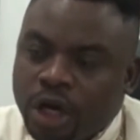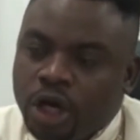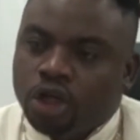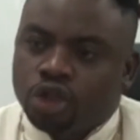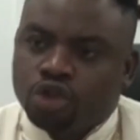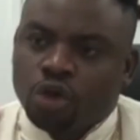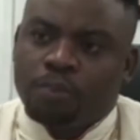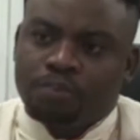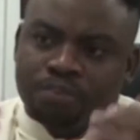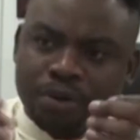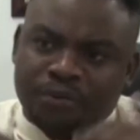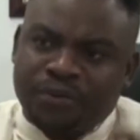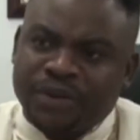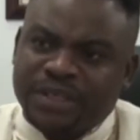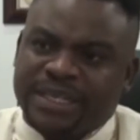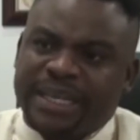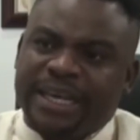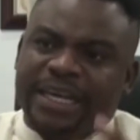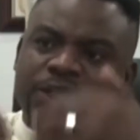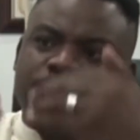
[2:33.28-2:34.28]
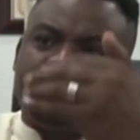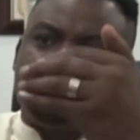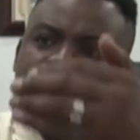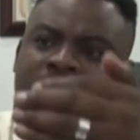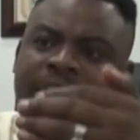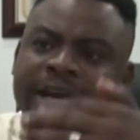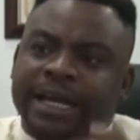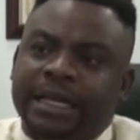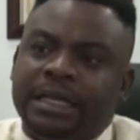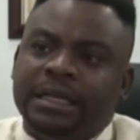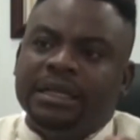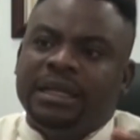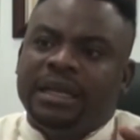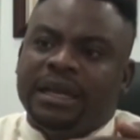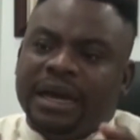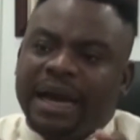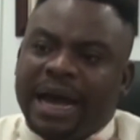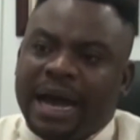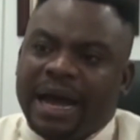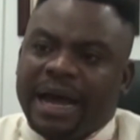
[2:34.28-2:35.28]
So prophecy is bringing
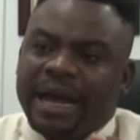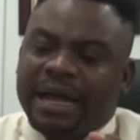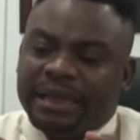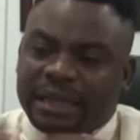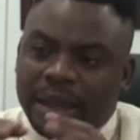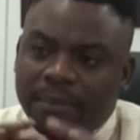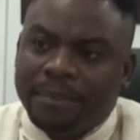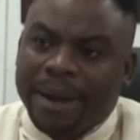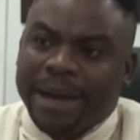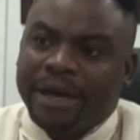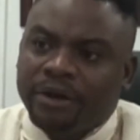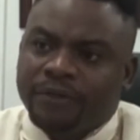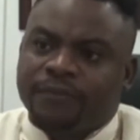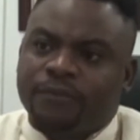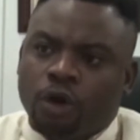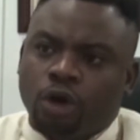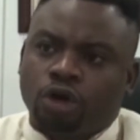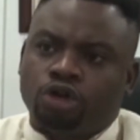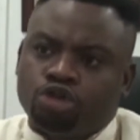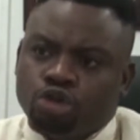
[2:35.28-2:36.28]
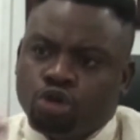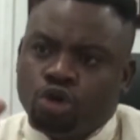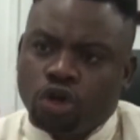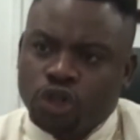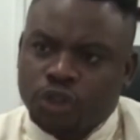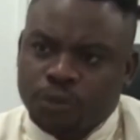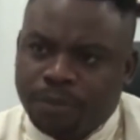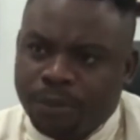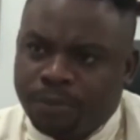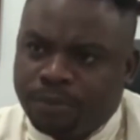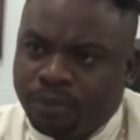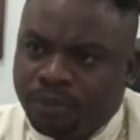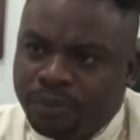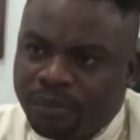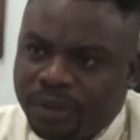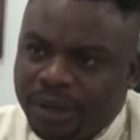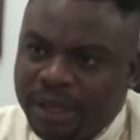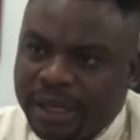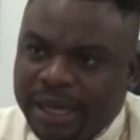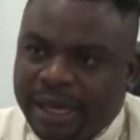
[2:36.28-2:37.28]
the mind of God to God's people.
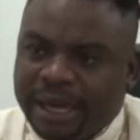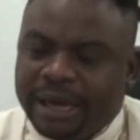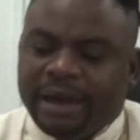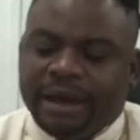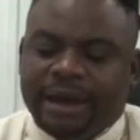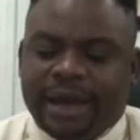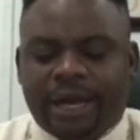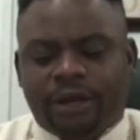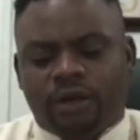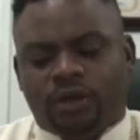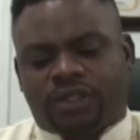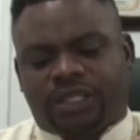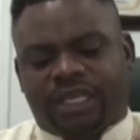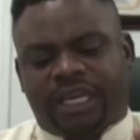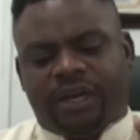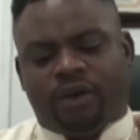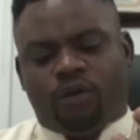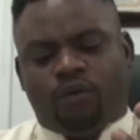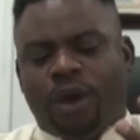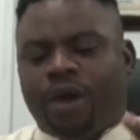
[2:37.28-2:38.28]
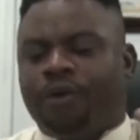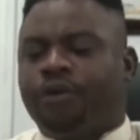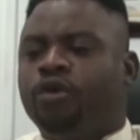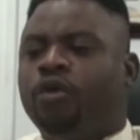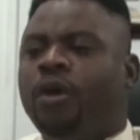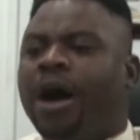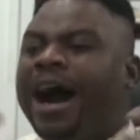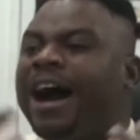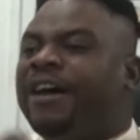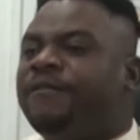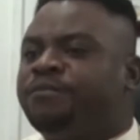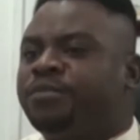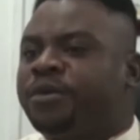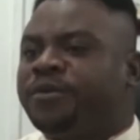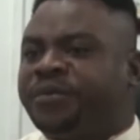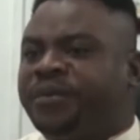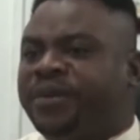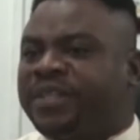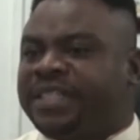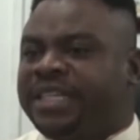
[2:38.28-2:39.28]
And you see, when you have
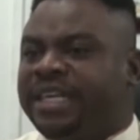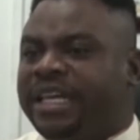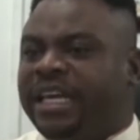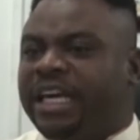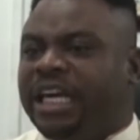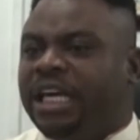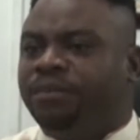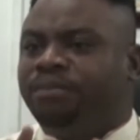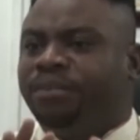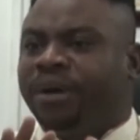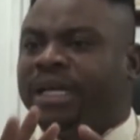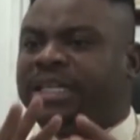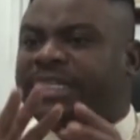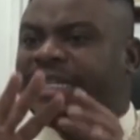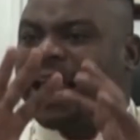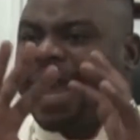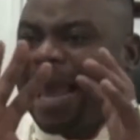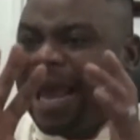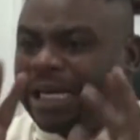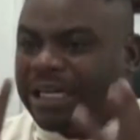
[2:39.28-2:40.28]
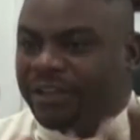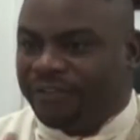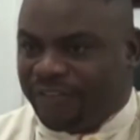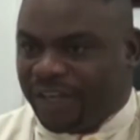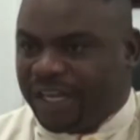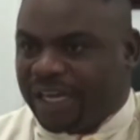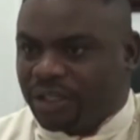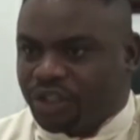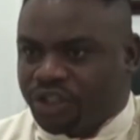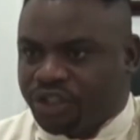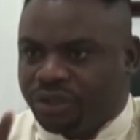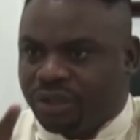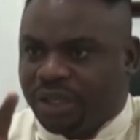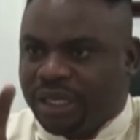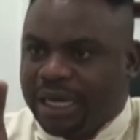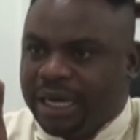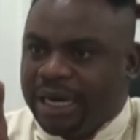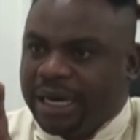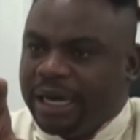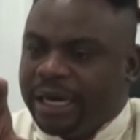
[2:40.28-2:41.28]
prophecy, it brings edification.
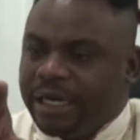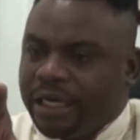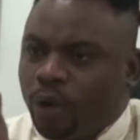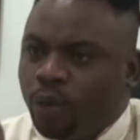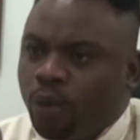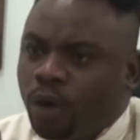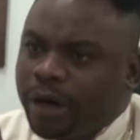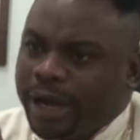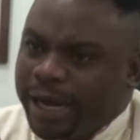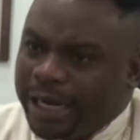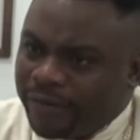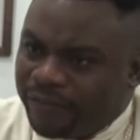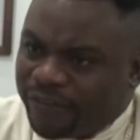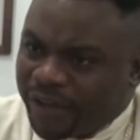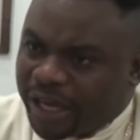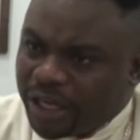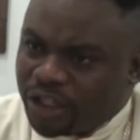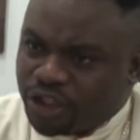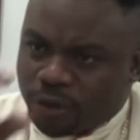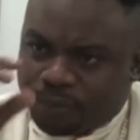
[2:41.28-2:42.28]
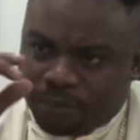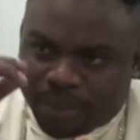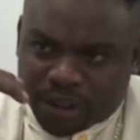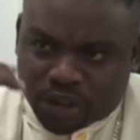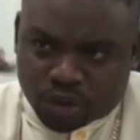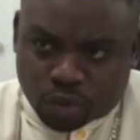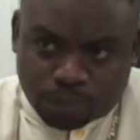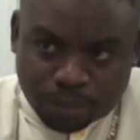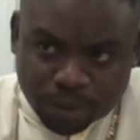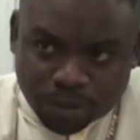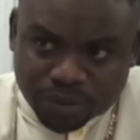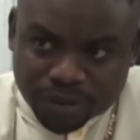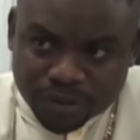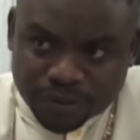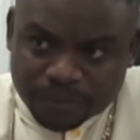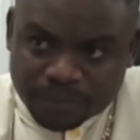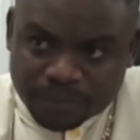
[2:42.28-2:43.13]
The word edification means to build.